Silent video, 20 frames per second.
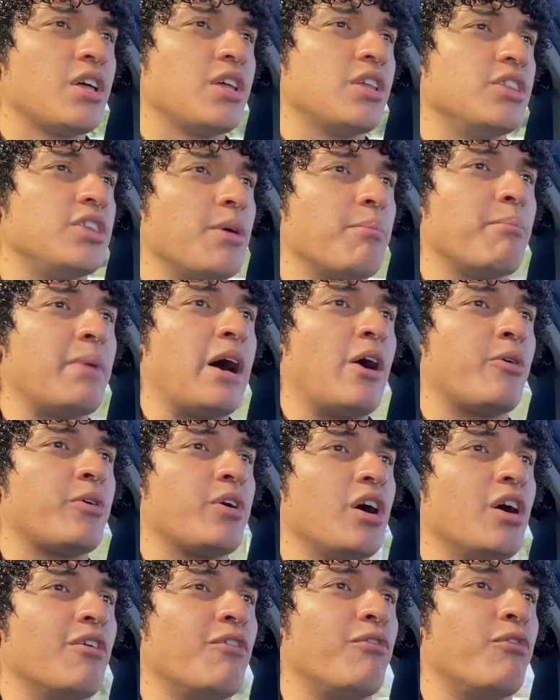the
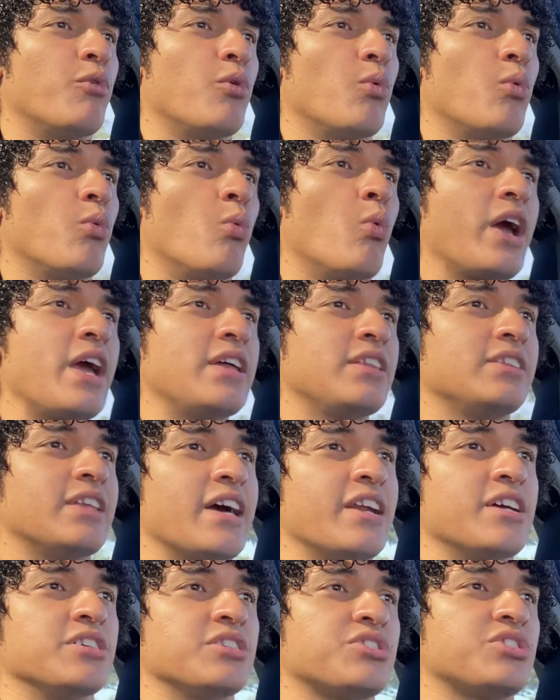amount of weight
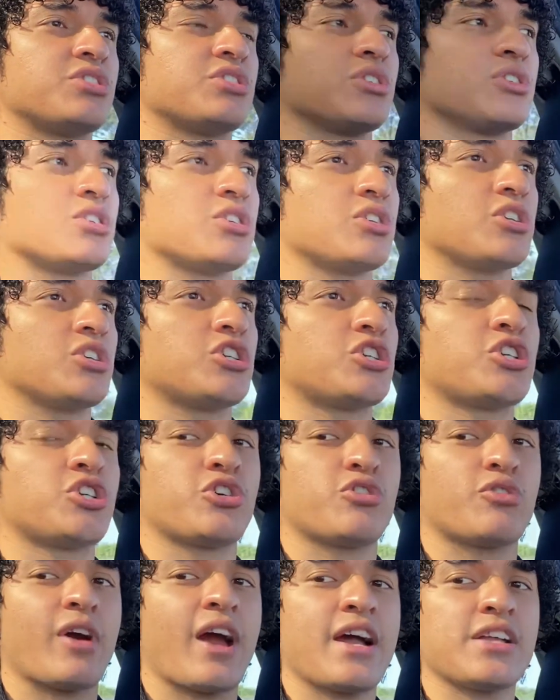that is
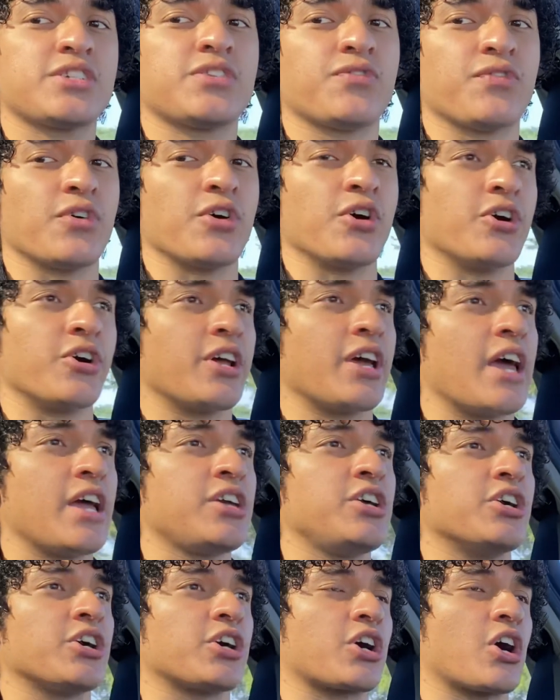transferred
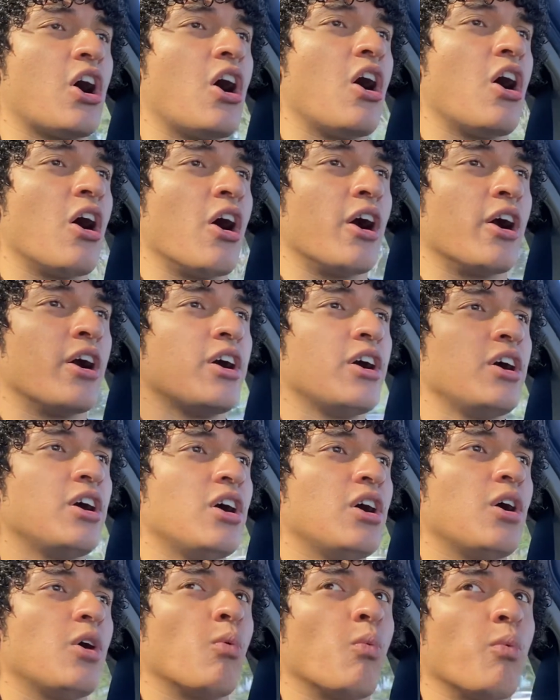in your car
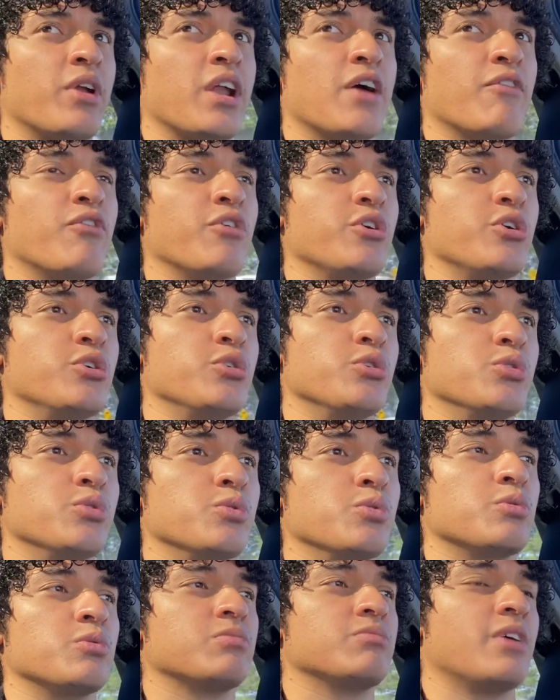whenever you
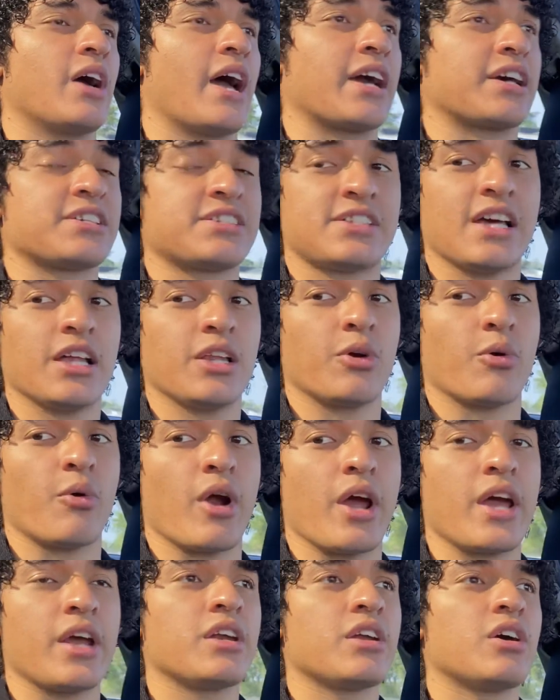
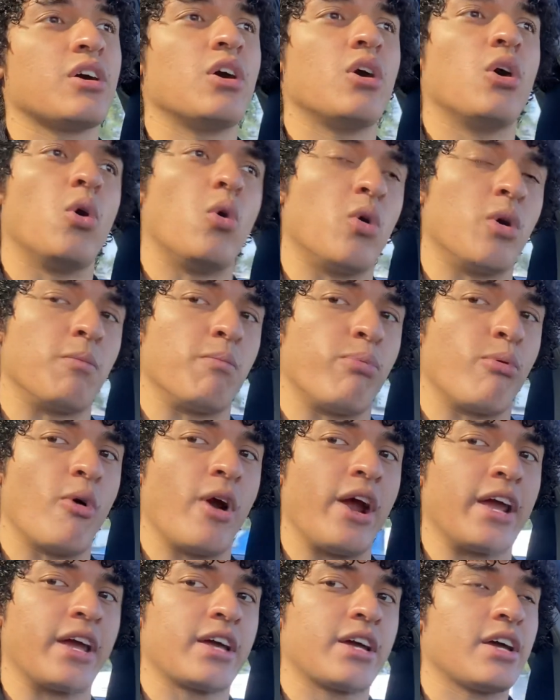accelerate or
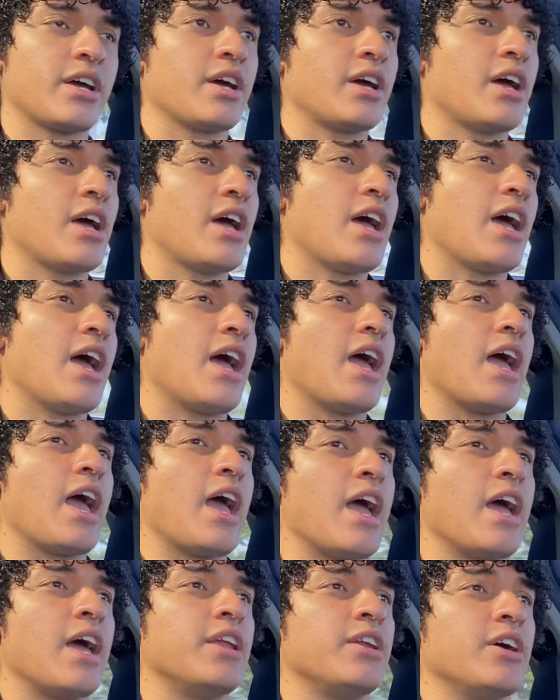brake.
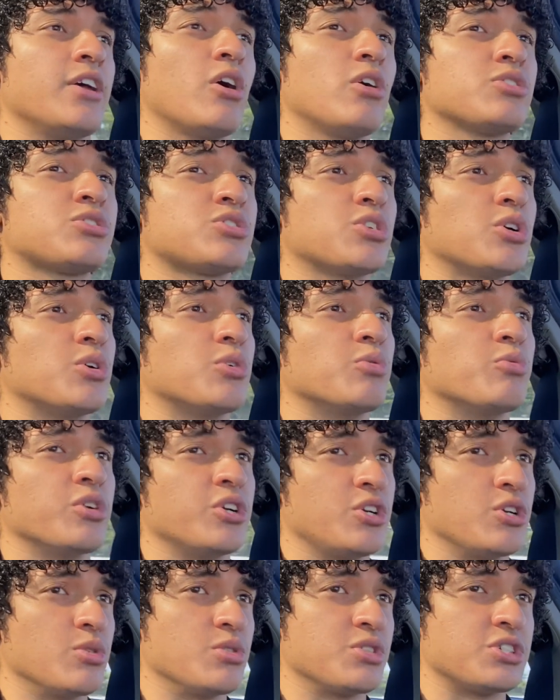And it also
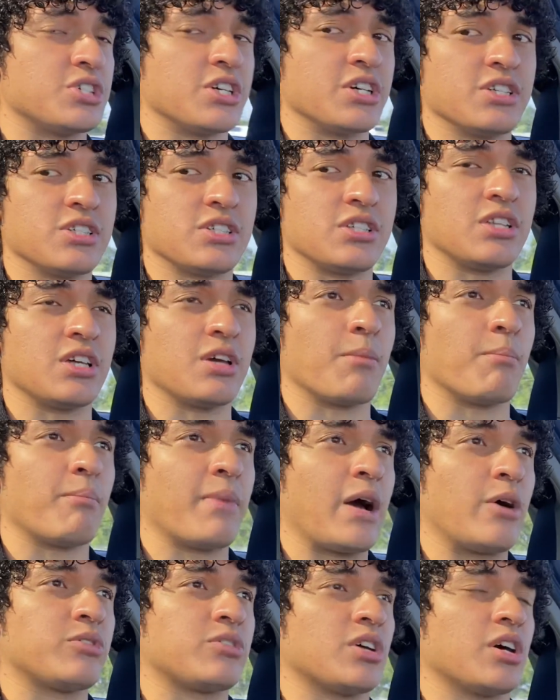reduces the
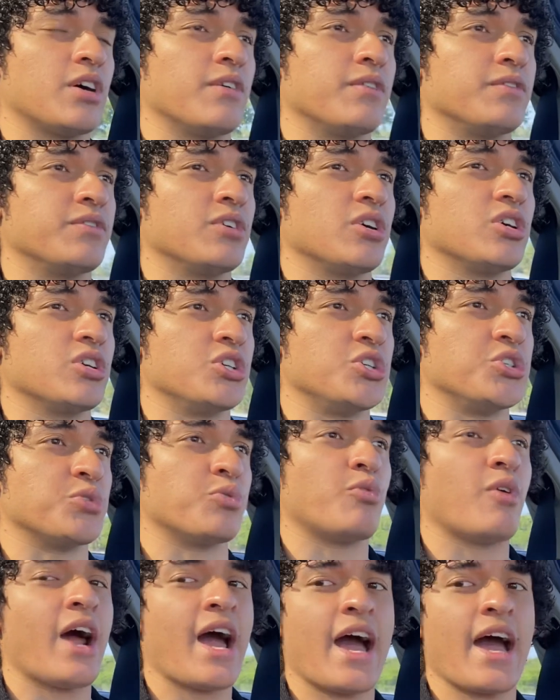amount of
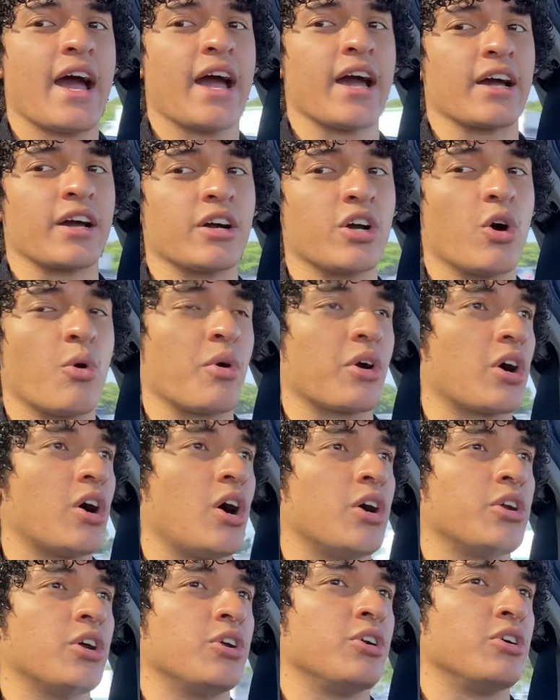drag going
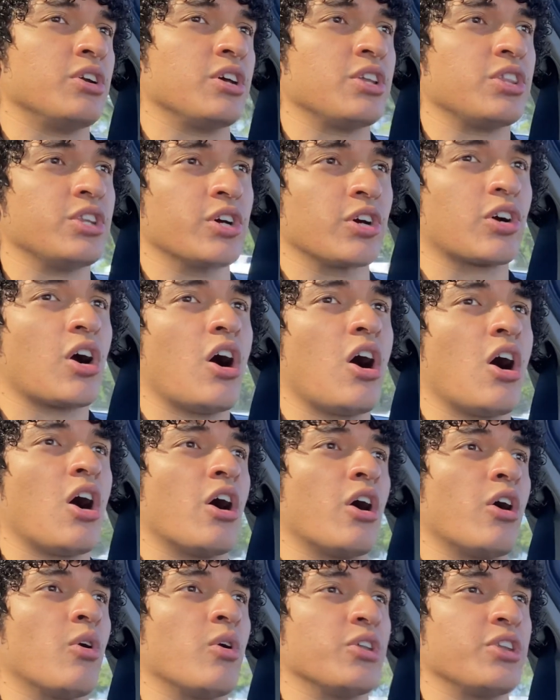on underneath your
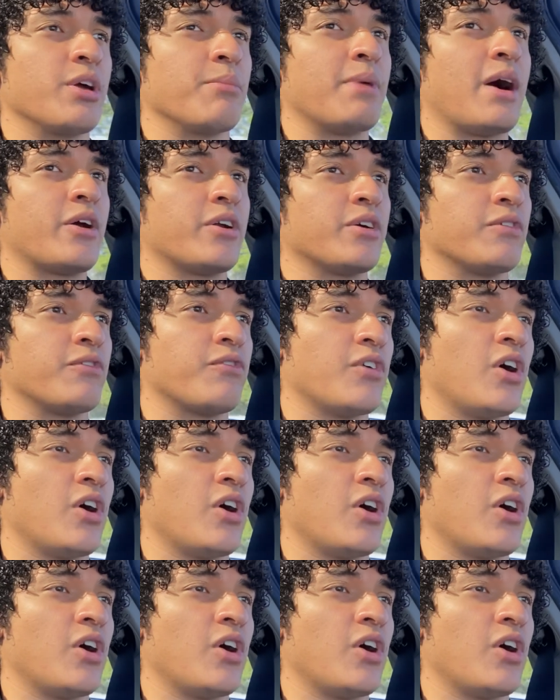car, or the amount of